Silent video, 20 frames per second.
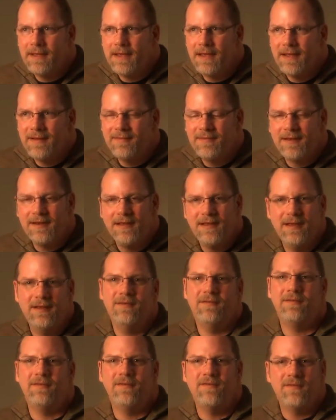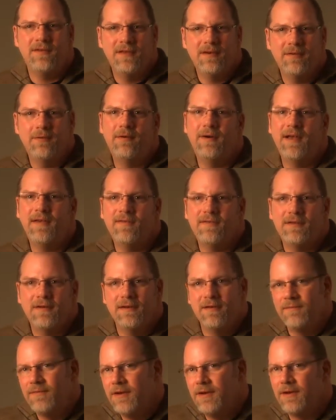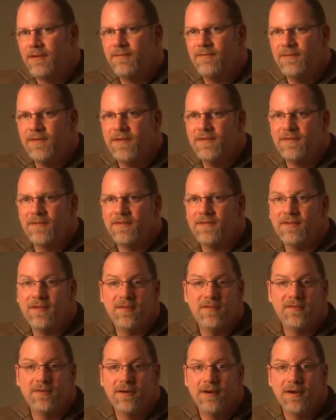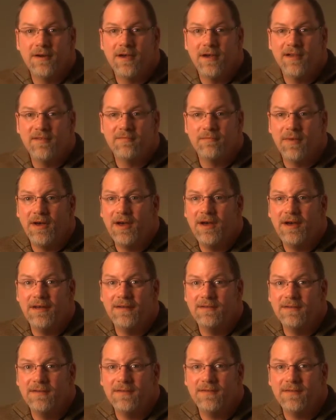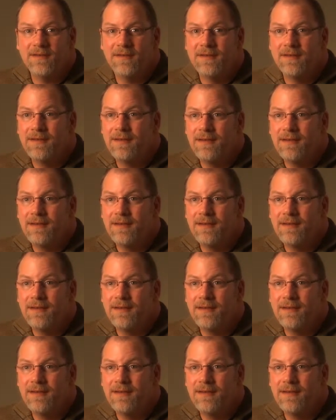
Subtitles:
It's an interesting question if you're a physicist or a cosmologist